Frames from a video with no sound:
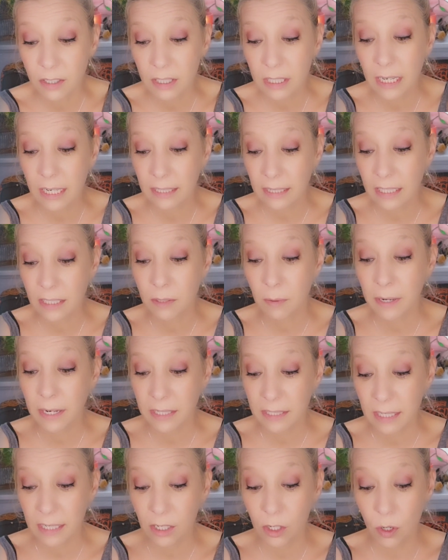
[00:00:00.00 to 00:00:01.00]
why
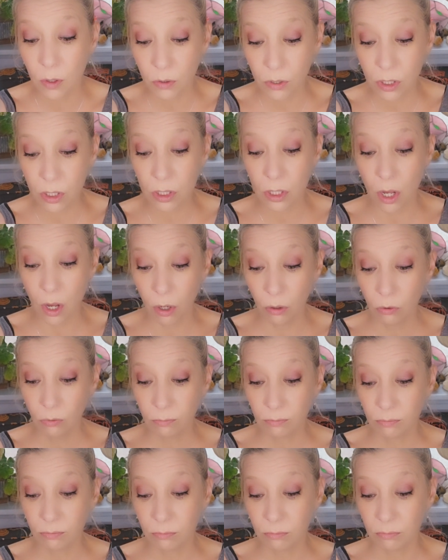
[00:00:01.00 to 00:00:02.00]
it's like go slow.
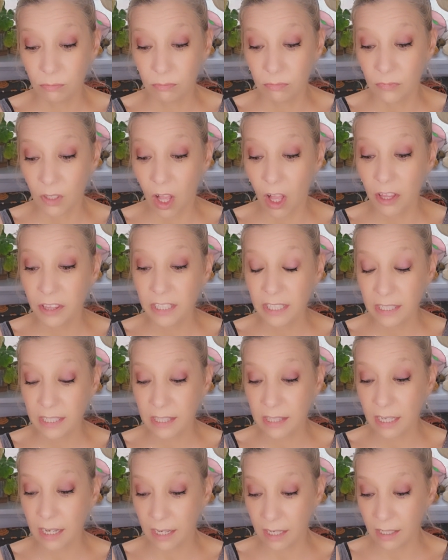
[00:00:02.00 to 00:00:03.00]
all these
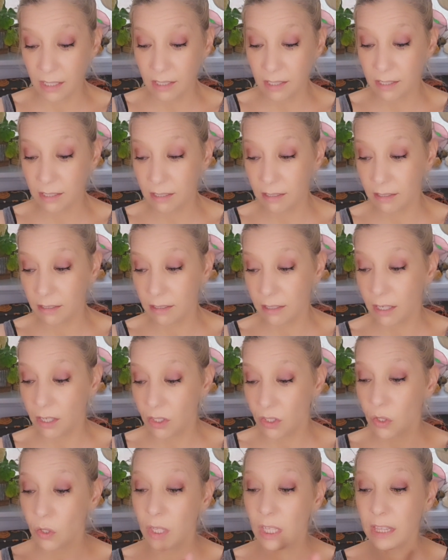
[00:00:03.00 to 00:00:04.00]
things
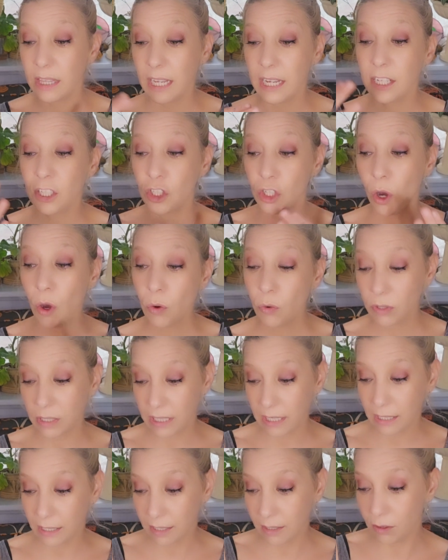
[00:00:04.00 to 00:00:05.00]
so that they
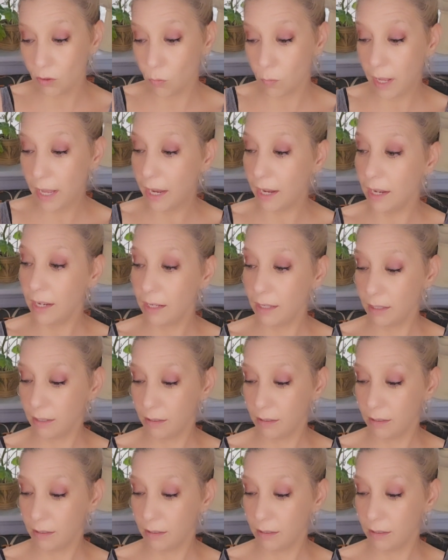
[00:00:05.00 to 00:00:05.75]
don't get in the way.